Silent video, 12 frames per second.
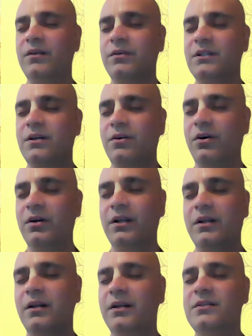there was a drought
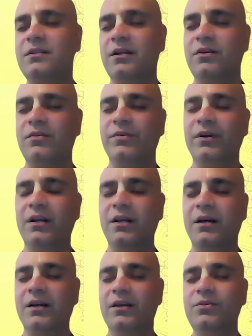in any state of
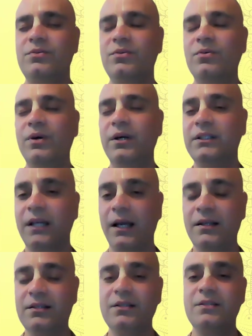India, he used to go and
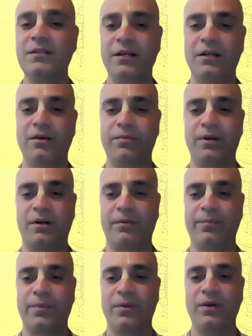challenge the state government,
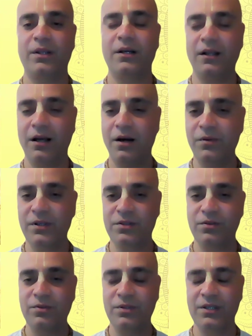okay, that allow us
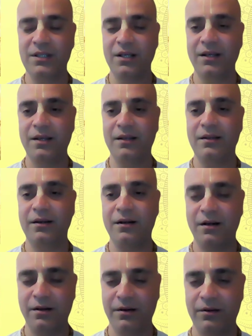to do the Sankirtan,
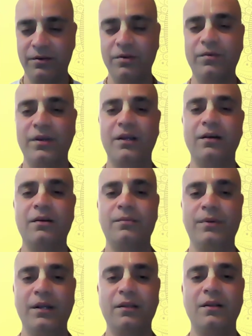and we
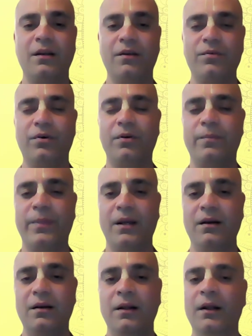can bring the rainfall.
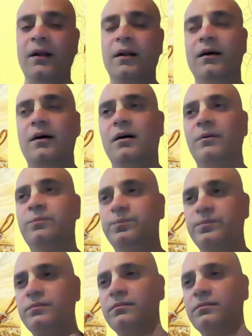And um,